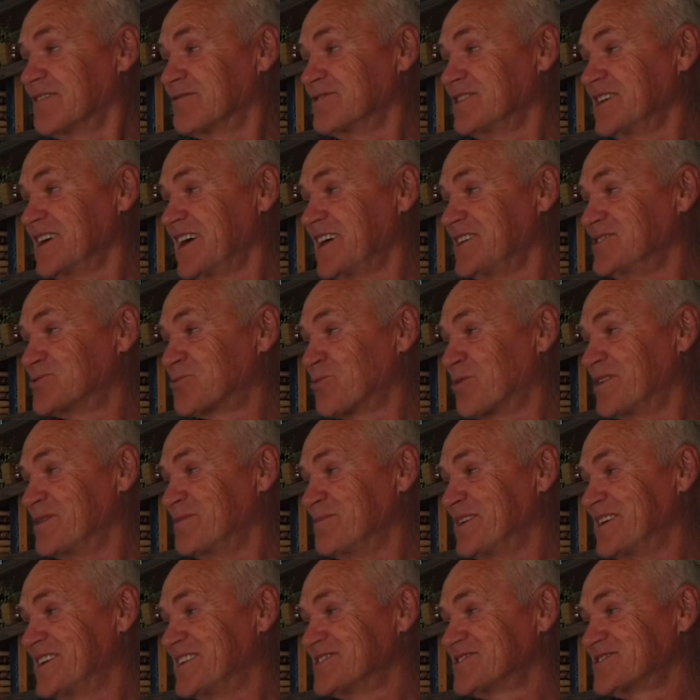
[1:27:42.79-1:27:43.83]
Every day,
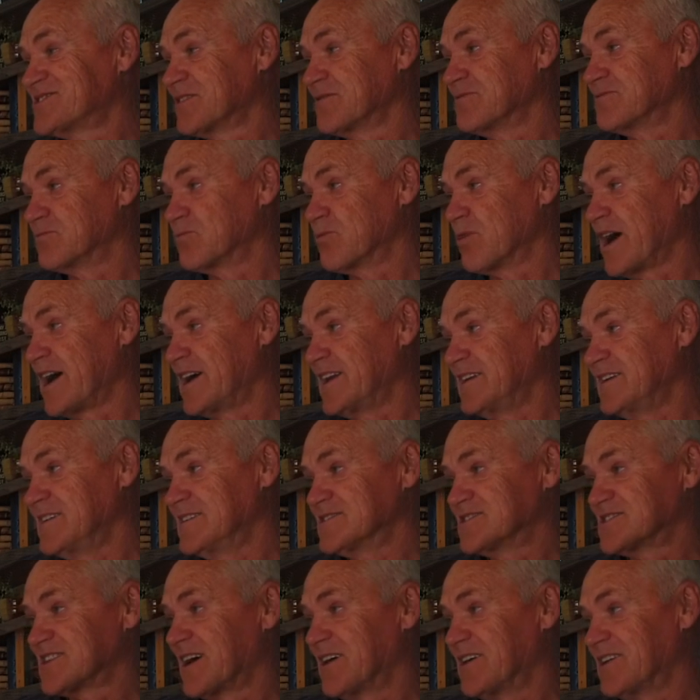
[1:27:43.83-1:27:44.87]
20 minutes of
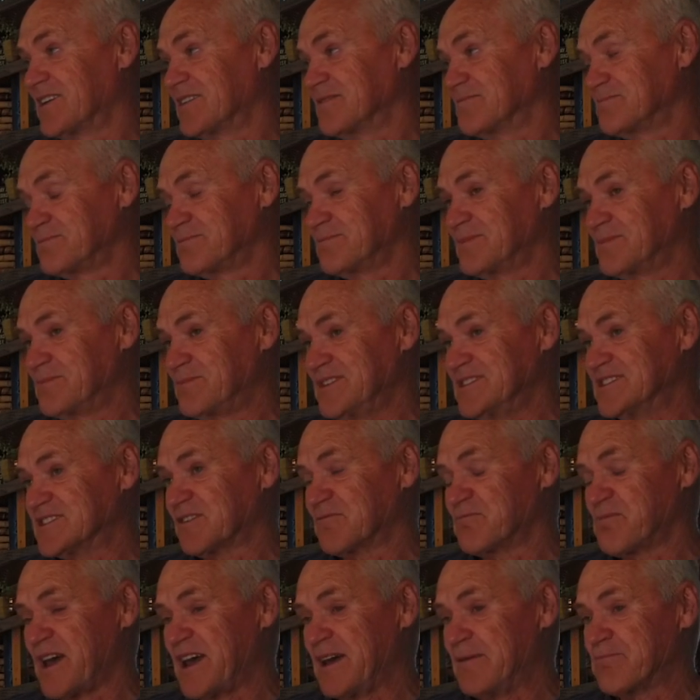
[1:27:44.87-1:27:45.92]
writing on a
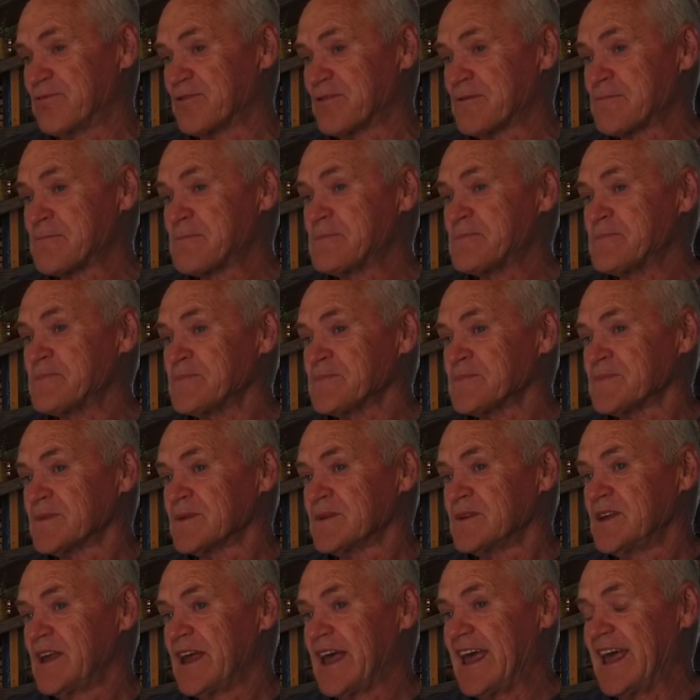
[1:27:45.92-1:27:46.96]
piece of paper.
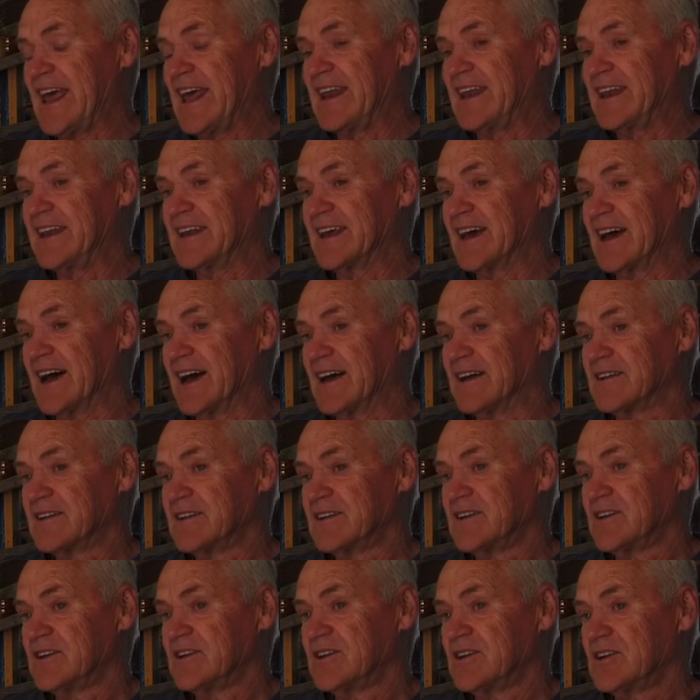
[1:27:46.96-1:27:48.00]
And
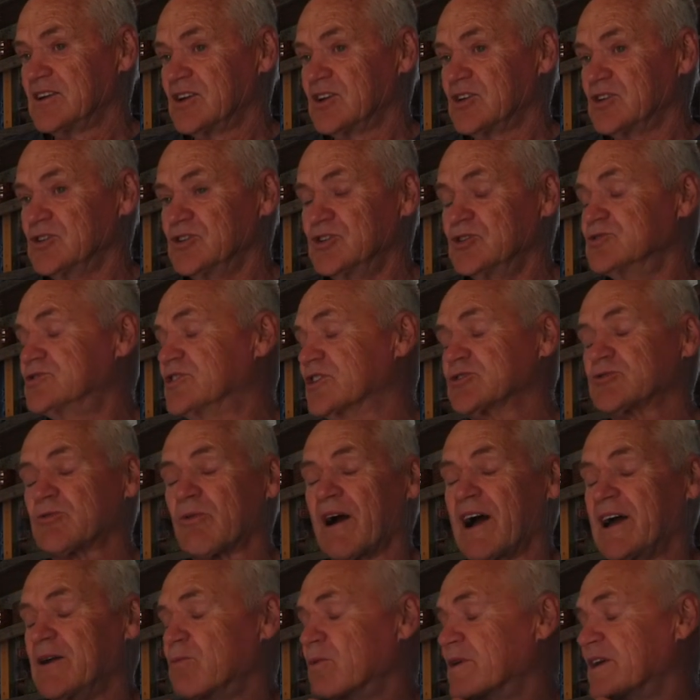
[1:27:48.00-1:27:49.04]
you
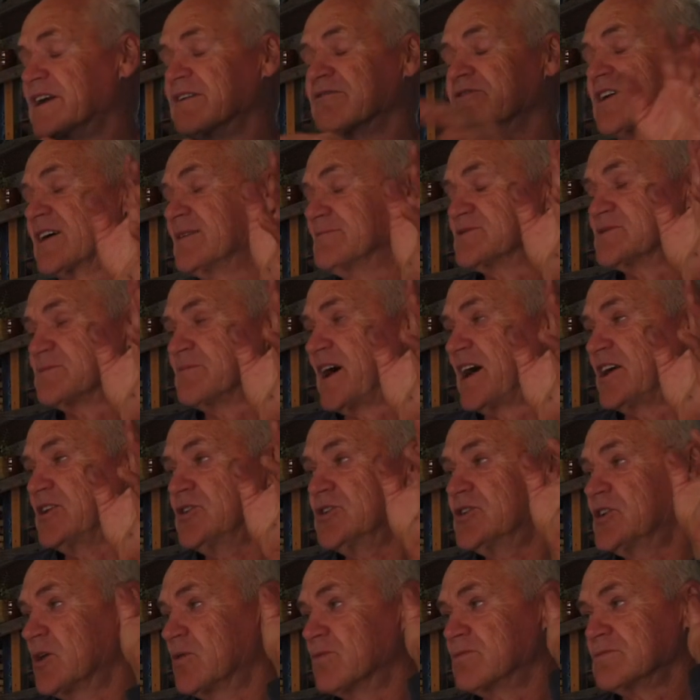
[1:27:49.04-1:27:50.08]
just write whatever comes to
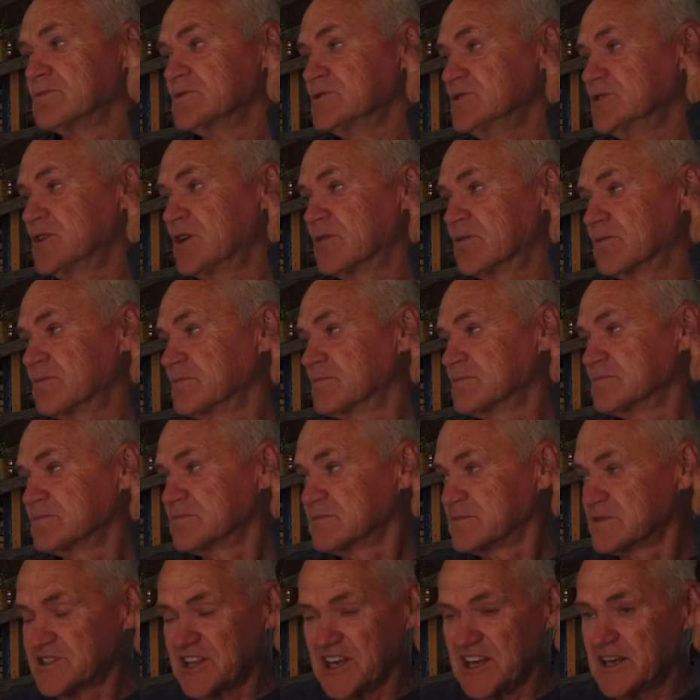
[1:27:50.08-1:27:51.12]
mind. You don't
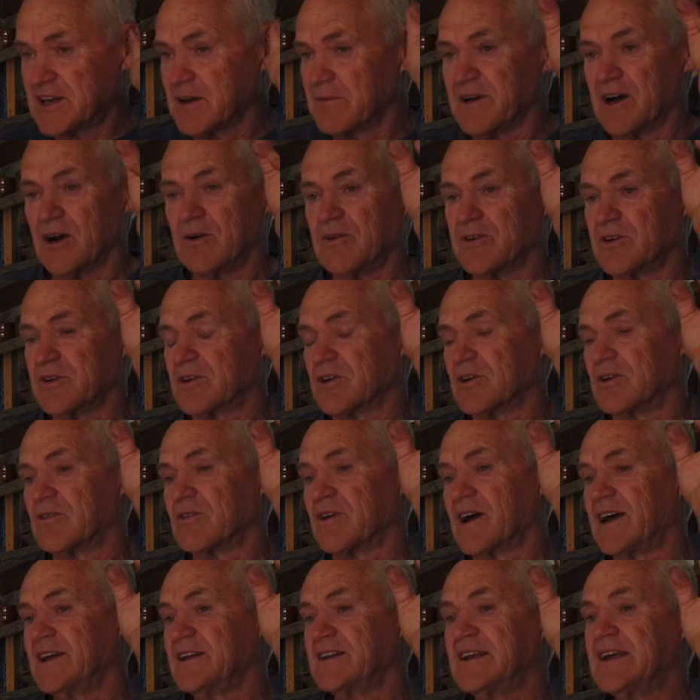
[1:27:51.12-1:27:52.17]
think about what you're
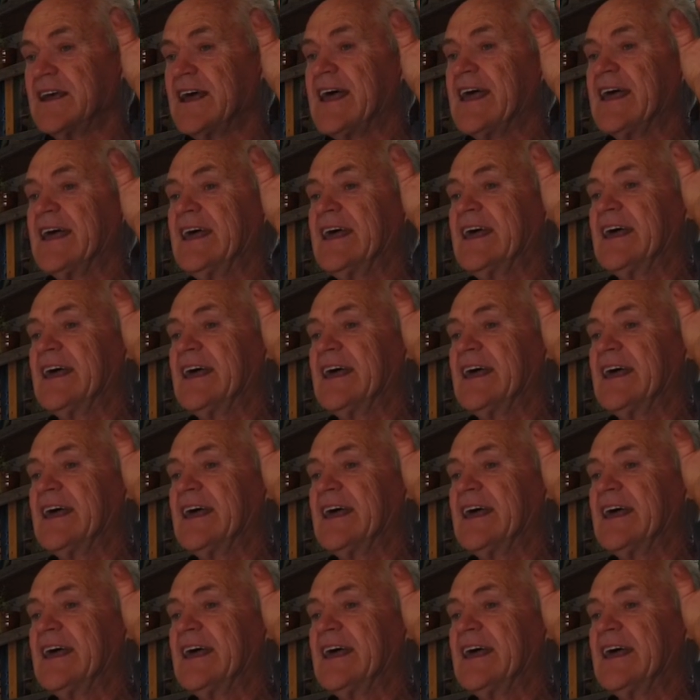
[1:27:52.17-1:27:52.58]
going to write.